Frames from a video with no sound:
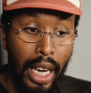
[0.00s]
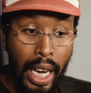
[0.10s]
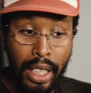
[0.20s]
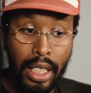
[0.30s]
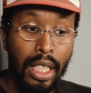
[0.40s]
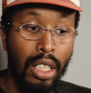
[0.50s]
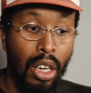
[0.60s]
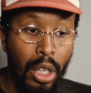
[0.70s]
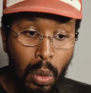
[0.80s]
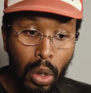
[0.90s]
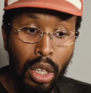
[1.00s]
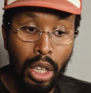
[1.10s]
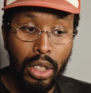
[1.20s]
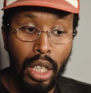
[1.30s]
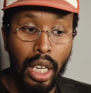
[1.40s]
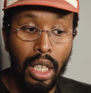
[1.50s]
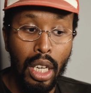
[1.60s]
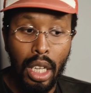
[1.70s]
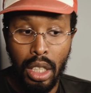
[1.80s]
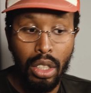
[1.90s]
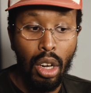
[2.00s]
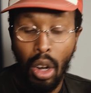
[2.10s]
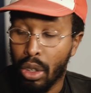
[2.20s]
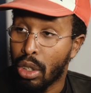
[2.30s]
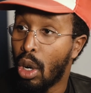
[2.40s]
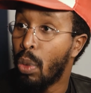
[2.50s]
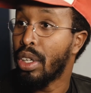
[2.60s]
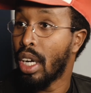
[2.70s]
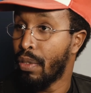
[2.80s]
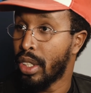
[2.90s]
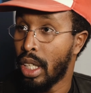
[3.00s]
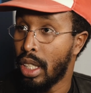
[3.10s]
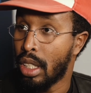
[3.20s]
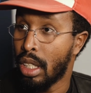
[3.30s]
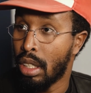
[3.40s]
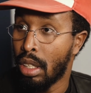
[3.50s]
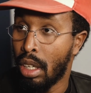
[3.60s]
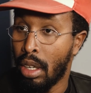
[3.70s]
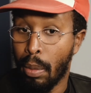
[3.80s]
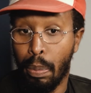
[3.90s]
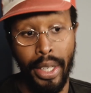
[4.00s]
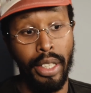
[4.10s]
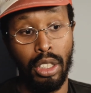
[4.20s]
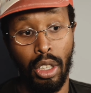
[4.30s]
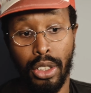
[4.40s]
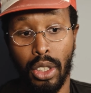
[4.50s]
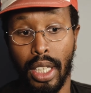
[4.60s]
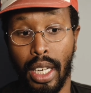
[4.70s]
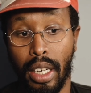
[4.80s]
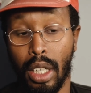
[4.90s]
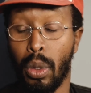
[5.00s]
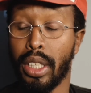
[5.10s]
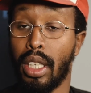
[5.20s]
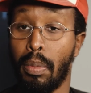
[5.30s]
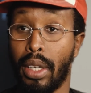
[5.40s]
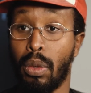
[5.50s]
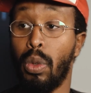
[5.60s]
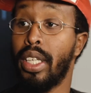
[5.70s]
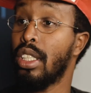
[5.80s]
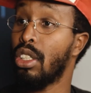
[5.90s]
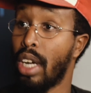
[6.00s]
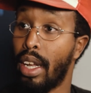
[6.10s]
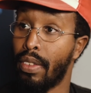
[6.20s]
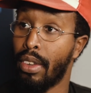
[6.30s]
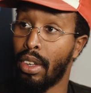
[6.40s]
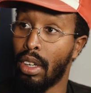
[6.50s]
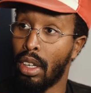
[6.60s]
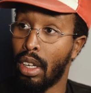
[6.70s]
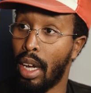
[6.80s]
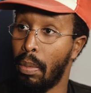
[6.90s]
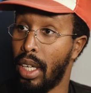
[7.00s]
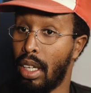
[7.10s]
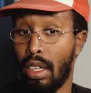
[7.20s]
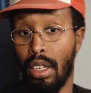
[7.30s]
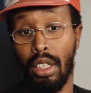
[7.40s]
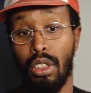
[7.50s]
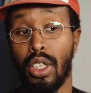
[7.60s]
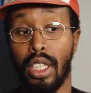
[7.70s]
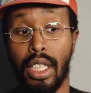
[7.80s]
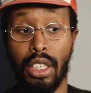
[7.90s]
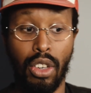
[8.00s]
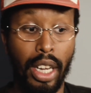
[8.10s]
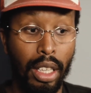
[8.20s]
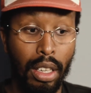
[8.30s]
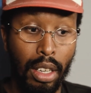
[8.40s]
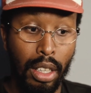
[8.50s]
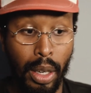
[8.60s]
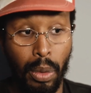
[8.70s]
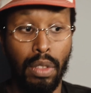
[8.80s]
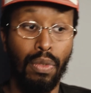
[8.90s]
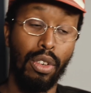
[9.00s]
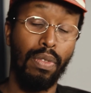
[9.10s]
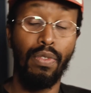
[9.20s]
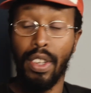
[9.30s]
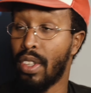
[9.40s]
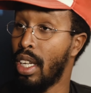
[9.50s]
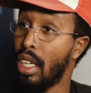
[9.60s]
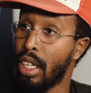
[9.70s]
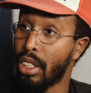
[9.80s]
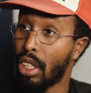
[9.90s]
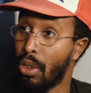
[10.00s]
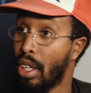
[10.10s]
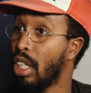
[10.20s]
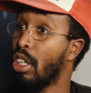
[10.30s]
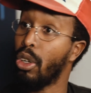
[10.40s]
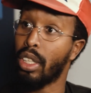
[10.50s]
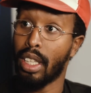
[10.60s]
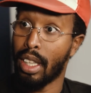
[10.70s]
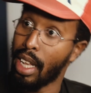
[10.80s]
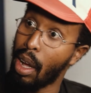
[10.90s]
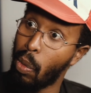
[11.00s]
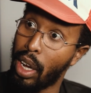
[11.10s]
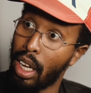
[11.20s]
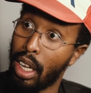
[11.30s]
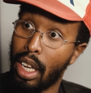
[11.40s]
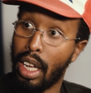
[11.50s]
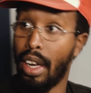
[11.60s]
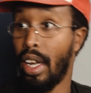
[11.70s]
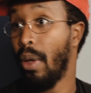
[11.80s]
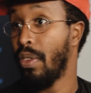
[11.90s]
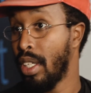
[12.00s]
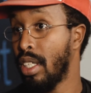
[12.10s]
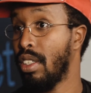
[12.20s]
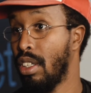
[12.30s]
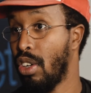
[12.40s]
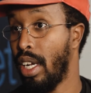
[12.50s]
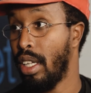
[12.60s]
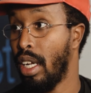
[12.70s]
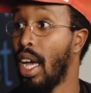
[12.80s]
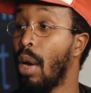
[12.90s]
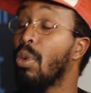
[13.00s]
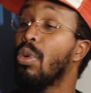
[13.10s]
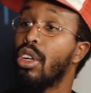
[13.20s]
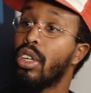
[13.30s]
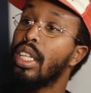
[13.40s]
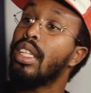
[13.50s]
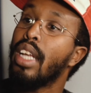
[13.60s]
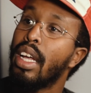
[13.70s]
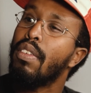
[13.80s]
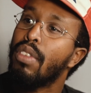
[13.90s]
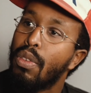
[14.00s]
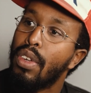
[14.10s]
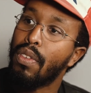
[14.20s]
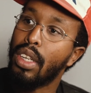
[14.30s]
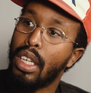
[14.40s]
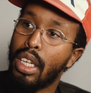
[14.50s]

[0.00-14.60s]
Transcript: I see the art world also like this ongoing conversation. But it's also, again, a question about what is trend. I mean, you can see a trend that was for 15 years ago, then it looked that way. And now this is the trend. And how we will look in 10 to 15